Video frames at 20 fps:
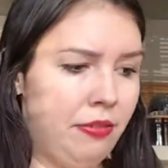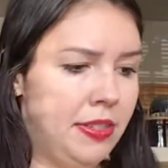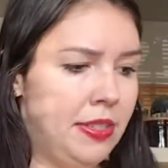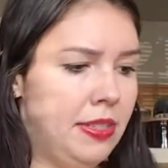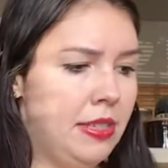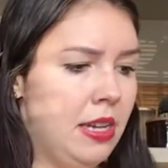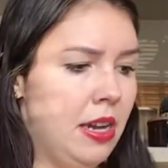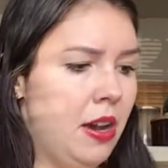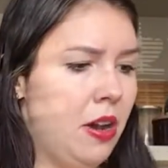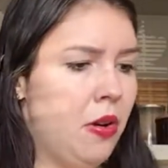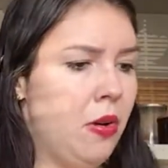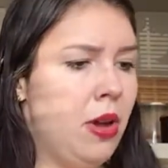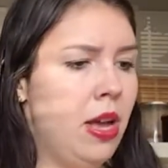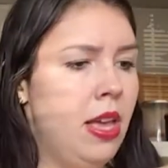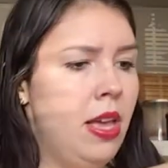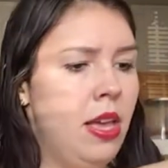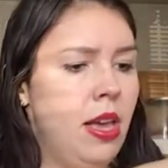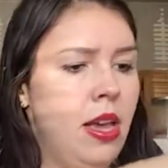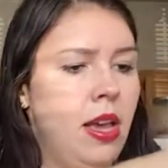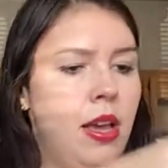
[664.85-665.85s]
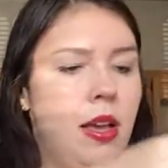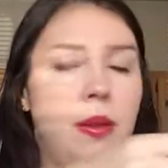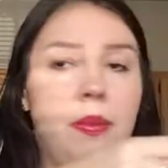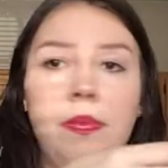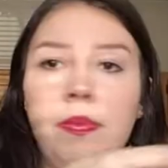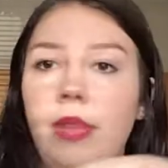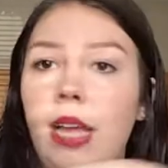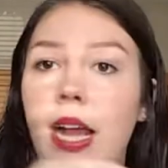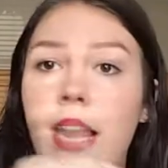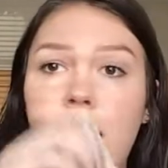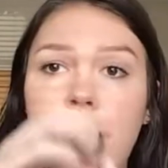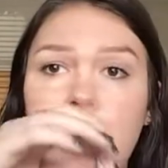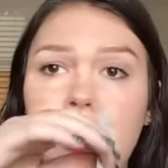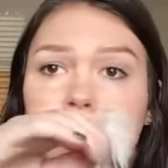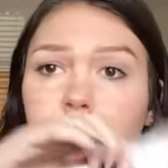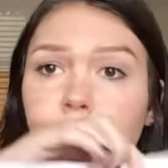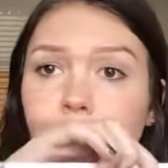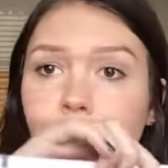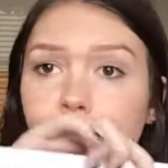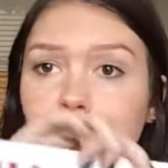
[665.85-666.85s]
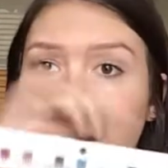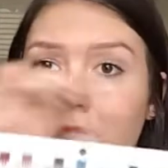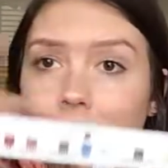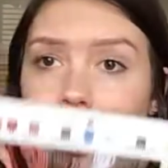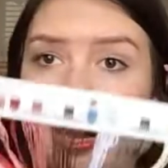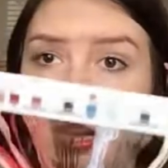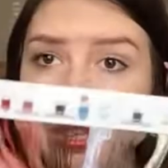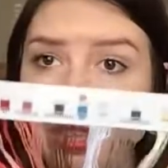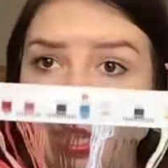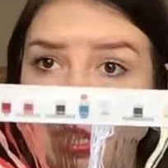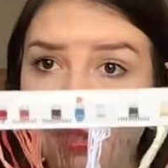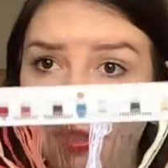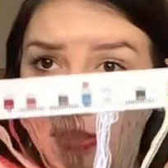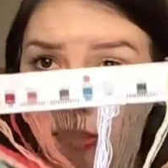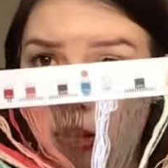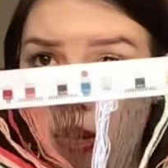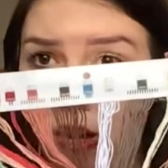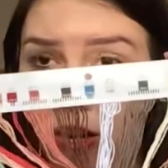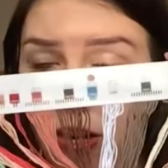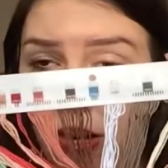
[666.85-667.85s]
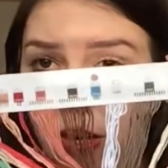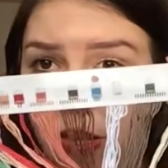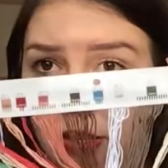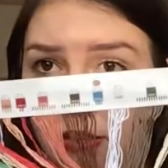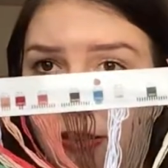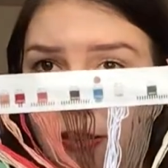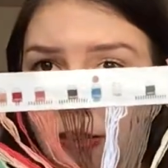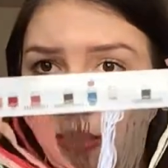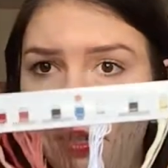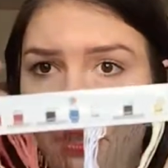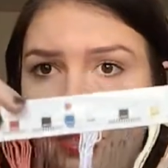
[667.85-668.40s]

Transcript: So I leave them on these cards,